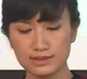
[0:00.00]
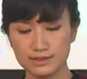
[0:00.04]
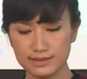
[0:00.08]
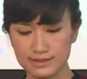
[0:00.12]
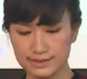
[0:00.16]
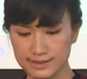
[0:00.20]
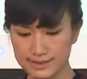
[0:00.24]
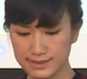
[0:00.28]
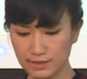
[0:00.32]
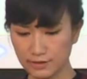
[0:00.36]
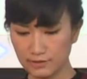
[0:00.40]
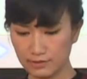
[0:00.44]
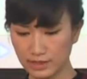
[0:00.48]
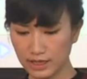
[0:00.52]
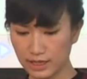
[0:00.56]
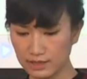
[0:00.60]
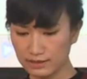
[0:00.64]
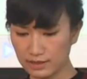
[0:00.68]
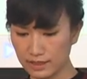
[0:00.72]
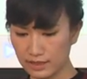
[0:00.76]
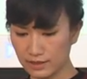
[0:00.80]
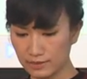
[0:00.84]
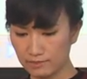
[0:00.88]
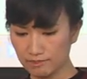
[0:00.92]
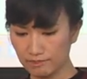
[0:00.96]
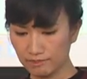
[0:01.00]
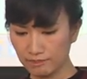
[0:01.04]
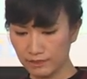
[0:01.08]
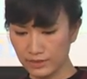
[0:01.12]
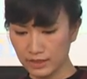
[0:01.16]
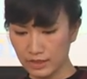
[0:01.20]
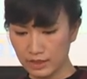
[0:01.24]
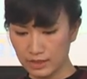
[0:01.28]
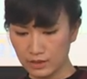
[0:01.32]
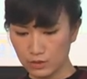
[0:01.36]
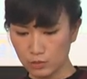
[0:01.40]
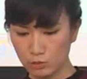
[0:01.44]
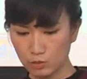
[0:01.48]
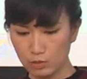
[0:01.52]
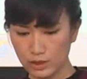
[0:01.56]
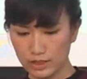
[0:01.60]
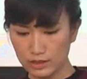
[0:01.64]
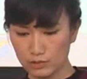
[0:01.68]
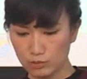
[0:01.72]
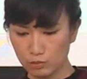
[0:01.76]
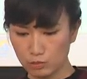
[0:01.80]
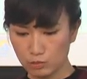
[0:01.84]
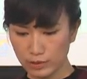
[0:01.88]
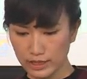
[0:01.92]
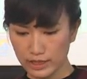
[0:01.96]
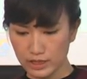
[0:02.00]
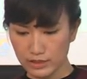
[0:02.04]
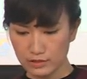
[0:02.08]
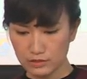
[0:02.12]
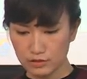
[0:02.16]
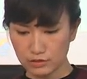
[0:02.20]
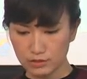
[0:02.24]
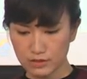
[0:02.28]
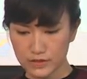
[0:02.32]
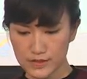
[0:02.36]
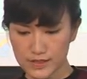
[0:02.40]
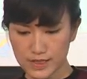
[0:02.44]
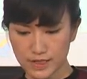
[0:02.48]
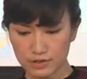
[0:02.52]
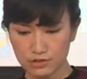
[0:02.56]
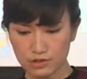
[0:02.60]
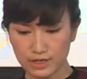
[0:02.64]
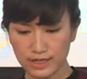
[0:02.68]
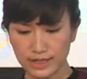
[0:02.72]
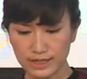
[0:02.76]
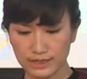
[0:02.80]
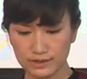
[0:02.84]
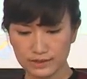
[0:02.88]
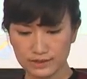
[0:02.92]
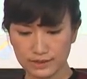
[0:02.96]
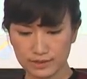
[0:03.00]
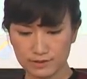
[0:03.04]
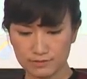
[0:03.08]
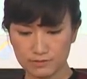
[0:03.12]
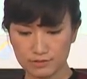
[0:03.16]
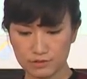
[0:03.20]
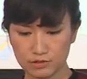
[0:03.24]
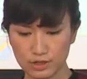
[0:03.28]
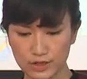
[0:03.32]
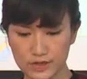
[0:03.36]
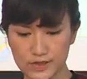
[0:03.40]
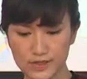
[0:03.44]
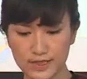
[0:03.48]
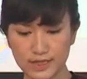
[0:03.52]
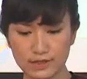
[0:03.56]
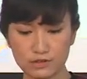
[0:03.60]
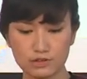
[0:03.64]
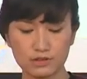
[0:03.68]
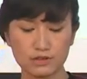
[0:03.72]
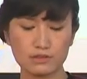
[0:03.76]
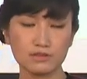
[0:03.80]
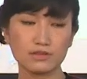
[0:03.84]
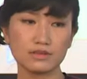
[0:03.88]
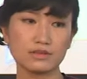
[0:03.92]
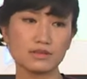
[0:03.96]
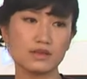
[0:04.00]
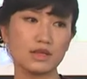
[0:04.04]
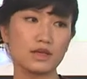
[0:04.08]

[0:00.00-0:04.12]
So, and then when we are doing such kind of translation,